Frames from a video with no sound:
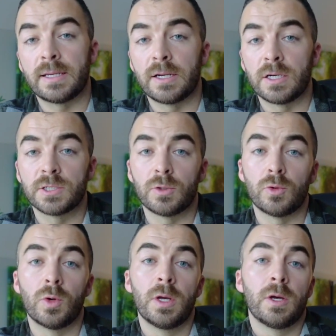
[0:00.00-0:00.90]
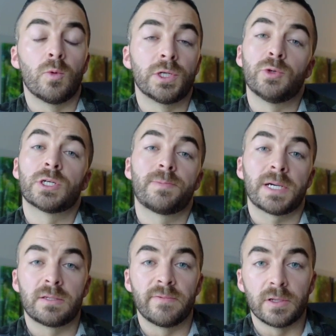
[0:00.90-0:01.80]
and also what to
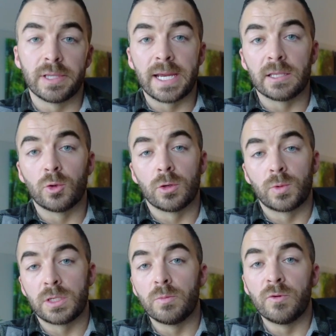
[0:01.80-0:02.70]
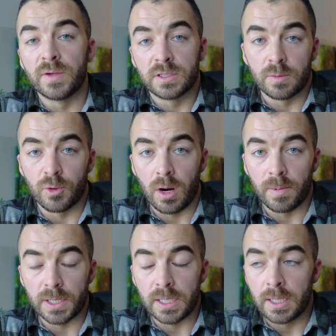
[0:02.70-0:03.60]
expect of the landlord when you move into the
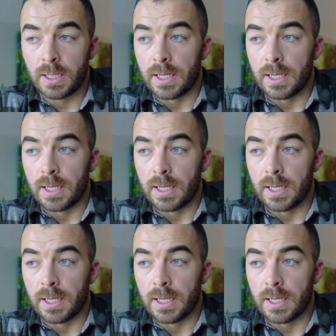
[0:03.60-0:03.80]
property,